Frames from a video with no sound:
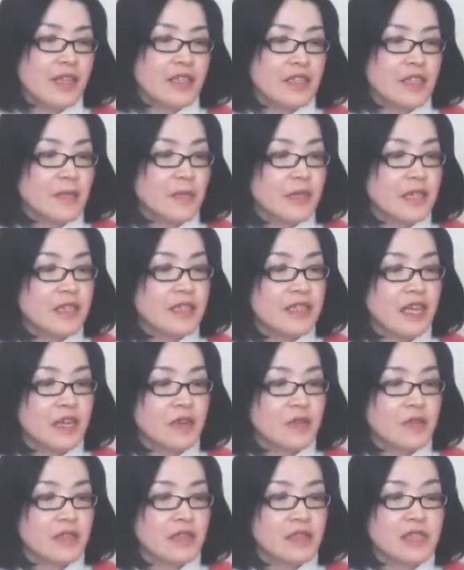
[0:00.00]
Japanese
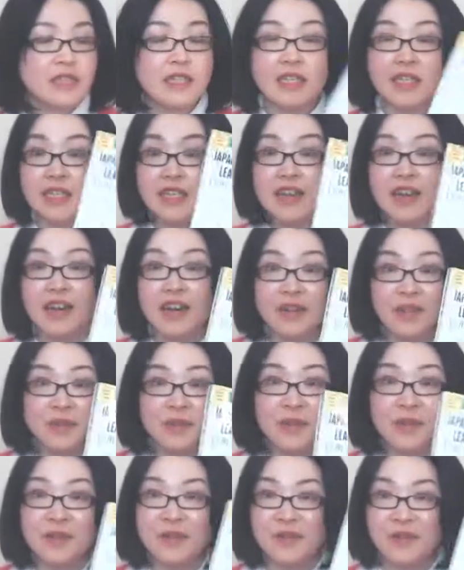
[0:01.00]
language learning guide
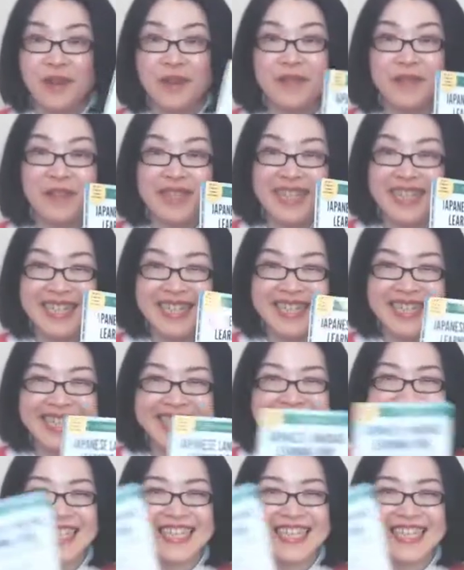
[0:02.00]
for travelers.